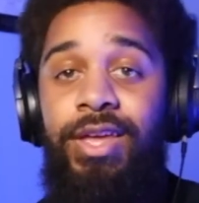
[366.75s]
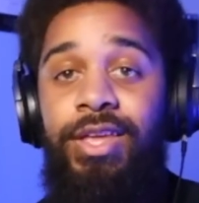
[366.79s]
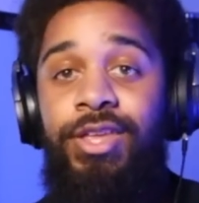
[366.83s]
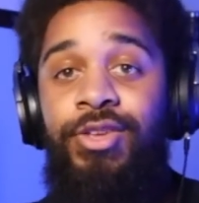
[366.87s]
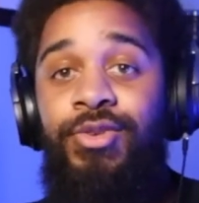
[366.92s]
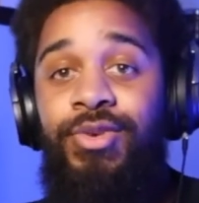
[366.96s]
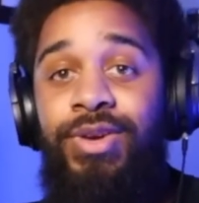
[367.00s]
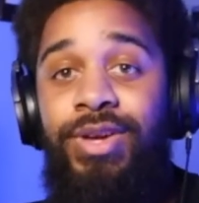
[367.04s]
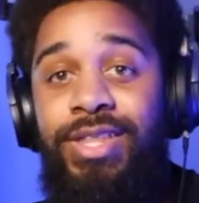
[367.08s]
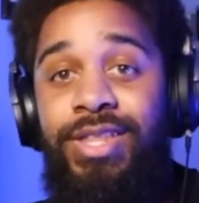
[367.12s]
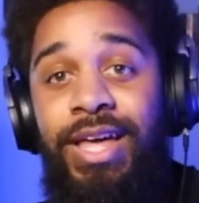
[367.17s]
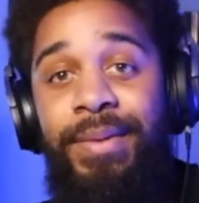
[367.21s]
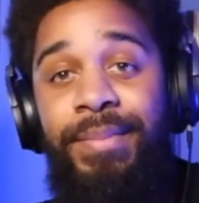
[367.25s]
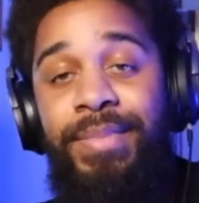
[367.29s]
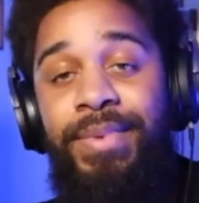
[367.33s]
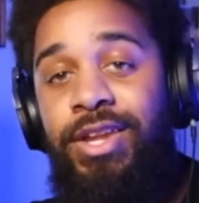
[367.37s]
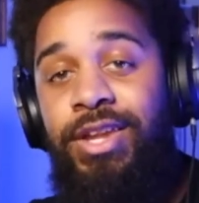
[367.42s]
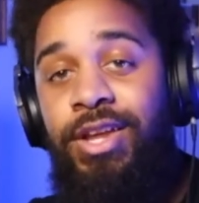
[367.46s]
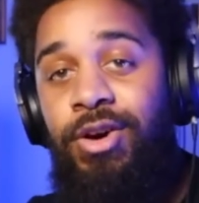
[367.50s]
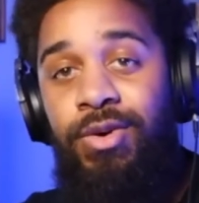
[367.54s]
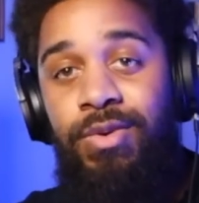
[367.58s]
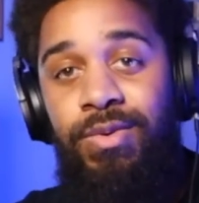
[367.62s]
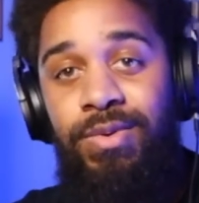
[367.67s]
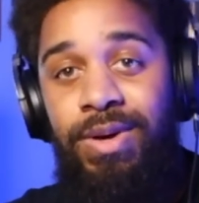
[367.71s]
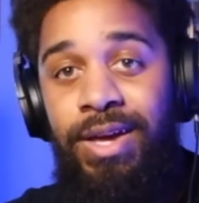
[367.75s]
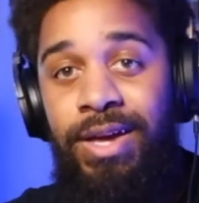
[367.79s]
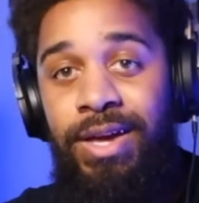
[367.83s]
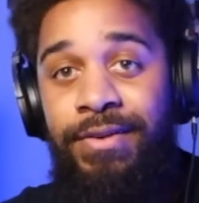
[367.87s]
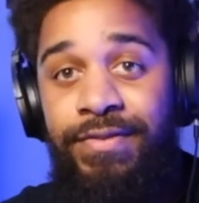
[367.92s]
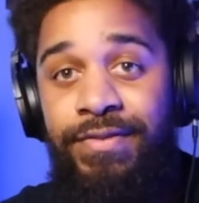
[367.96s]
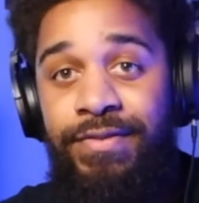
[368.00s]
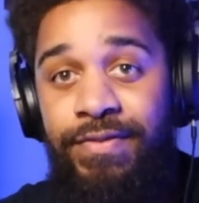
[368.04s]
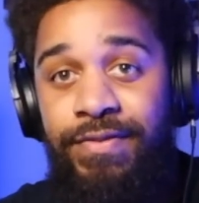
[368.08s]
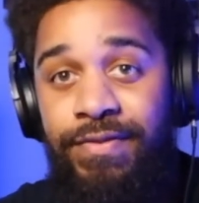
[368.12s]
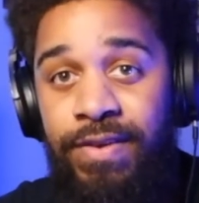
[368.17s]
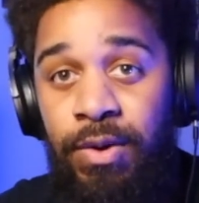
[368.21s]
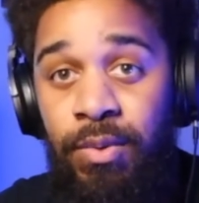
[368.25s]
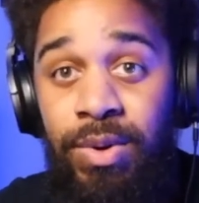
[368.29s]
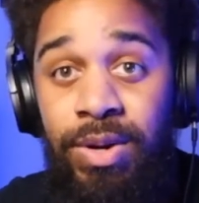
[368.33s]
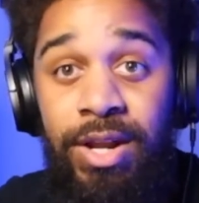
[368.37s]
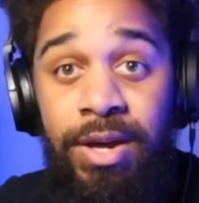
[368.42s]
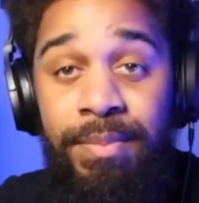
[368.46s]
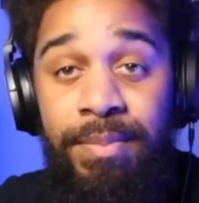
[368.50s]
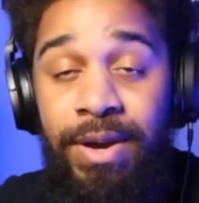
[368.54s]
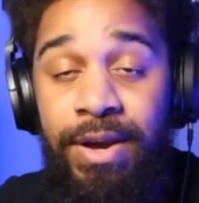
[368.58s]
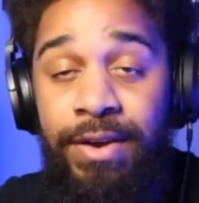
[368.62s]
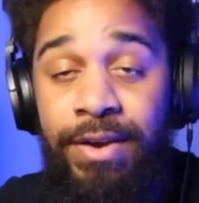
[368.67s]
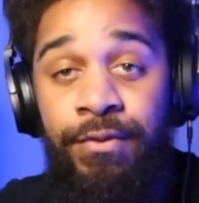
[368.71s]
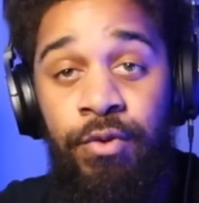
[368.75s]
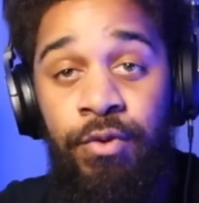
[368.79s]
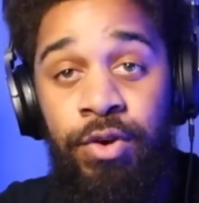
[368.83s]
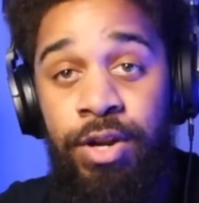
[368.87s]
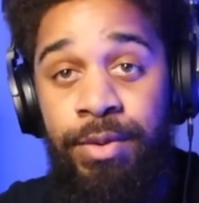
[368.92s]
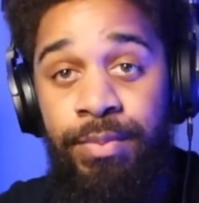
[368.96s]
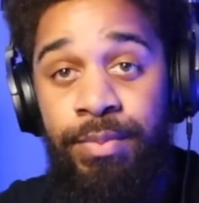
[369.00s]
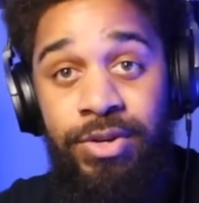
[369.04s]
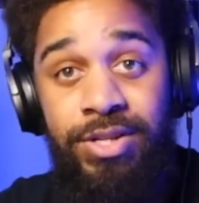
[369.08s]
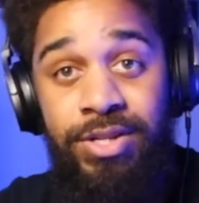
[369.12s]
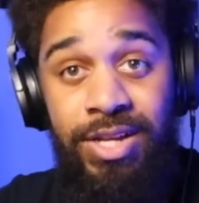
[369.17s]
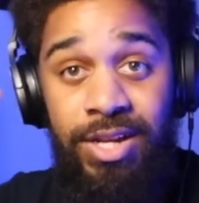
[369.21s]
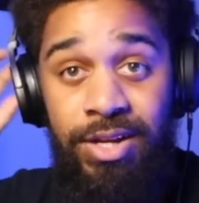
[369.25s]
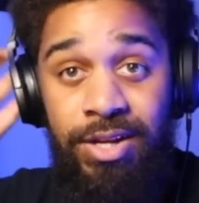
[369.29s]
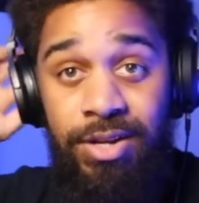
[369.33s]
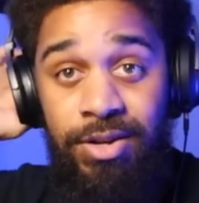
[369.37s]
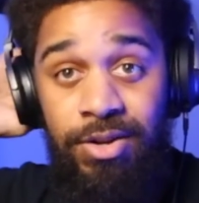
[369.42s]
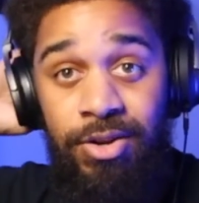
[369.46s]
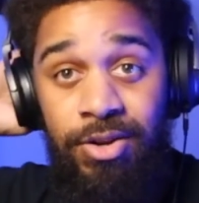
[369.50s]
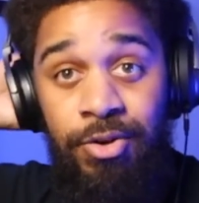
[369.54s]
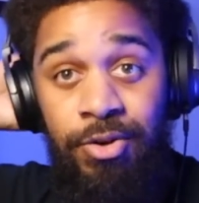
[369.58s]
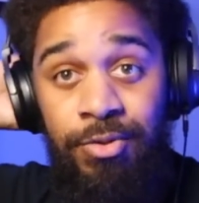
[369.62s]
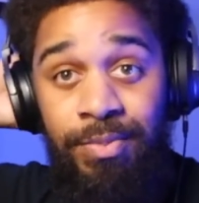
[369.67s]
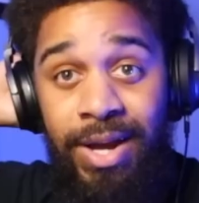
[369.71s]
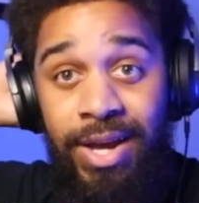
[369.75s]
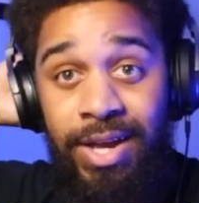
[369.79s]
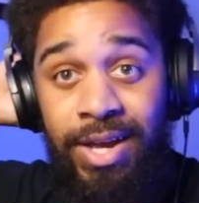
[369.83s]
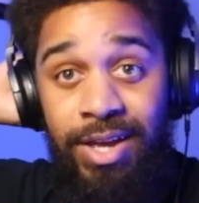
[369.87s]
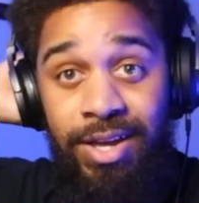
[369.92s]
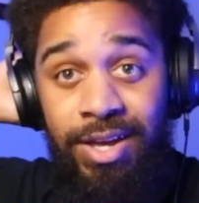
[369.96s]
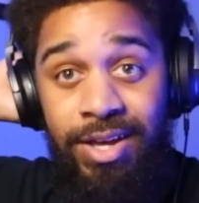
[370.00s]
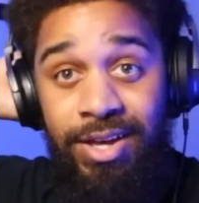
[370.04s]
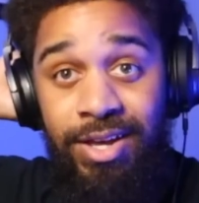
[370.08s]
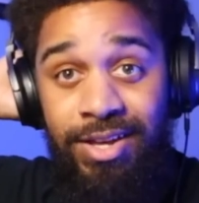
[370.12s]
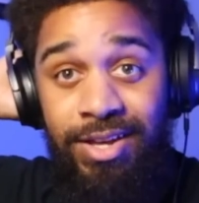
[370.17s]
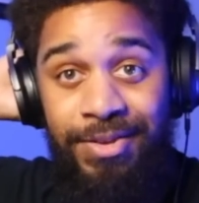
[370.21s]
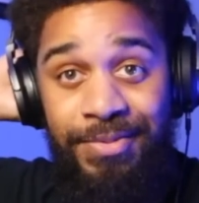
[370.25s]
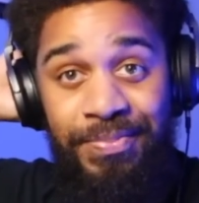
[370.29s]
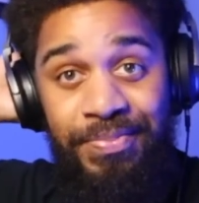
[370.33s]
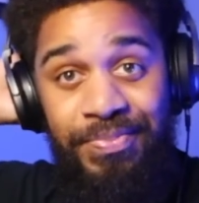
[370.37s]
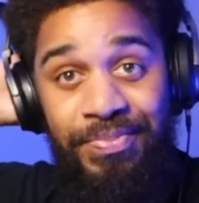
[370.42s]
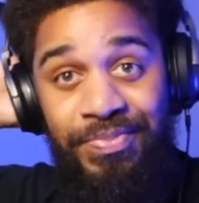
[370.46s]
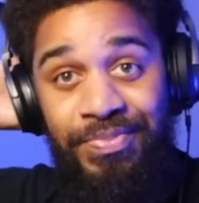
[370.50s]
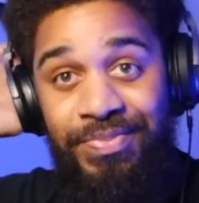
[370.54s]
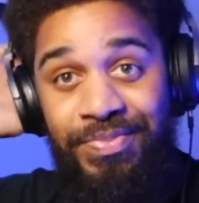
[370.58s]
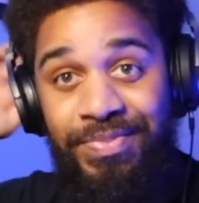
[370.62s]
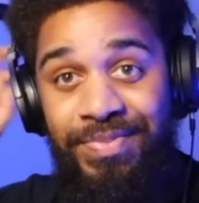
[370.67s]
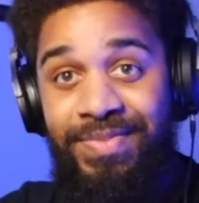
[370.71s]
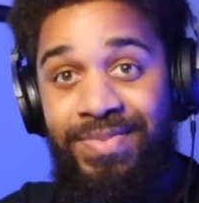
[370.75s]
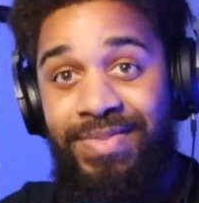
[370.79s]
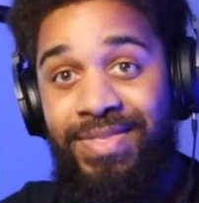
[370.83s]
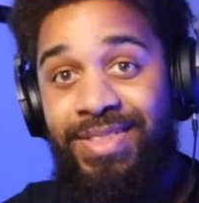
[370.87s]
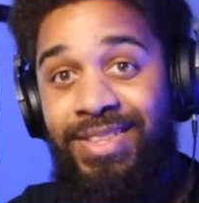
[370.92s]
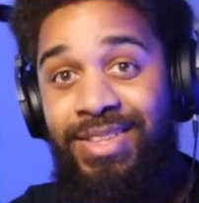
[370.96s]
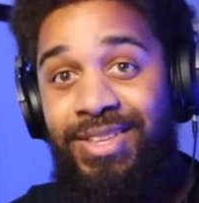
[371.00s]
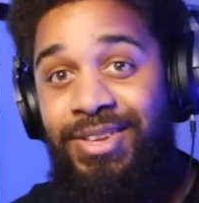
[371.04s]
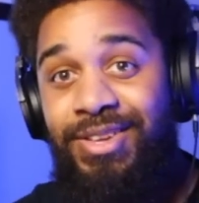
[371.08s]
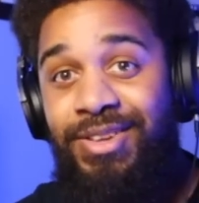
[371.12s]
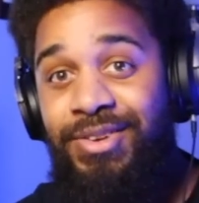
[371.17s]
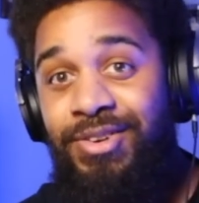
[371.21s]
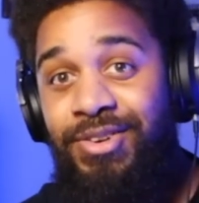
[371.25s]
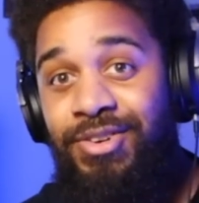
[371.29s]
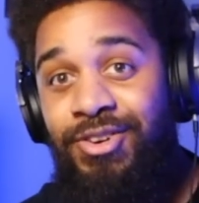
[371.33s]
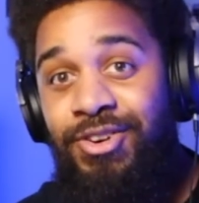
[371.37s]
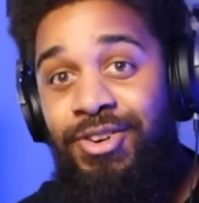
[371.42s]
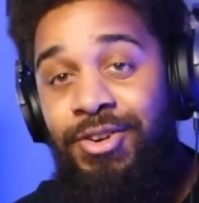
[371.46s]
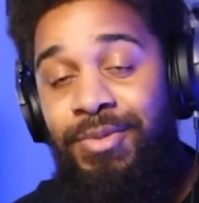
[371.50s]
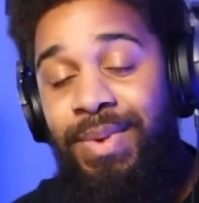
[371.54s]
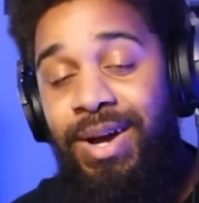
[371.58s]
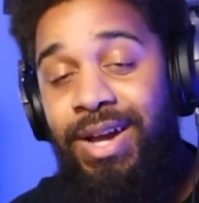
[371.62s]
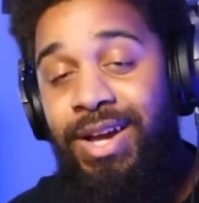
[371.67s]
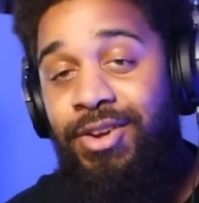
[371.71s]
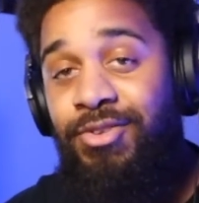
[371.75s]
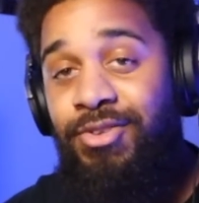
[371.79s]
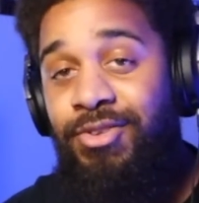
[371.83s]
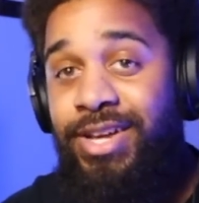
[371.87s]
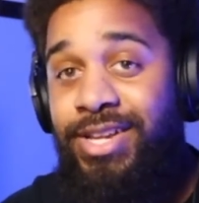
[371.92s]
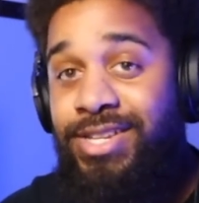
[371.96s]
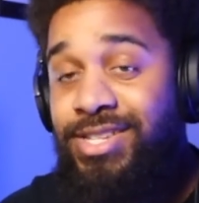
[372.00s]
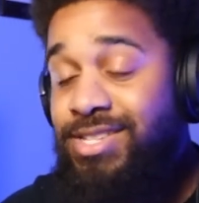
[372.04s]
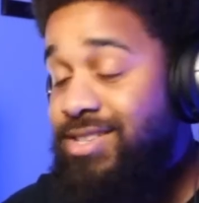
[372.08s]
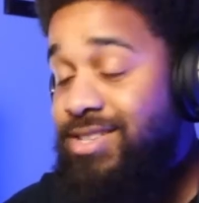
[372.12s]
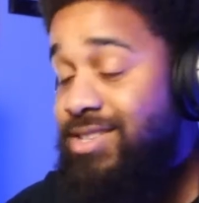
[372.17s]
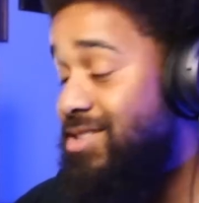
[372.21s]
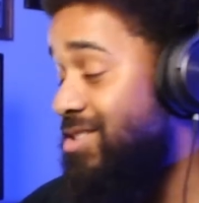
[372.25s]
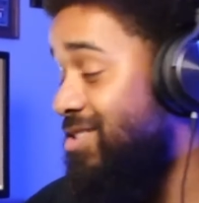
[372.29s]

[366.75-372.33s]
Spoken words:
you can let me know if it went up by 40% on my crits.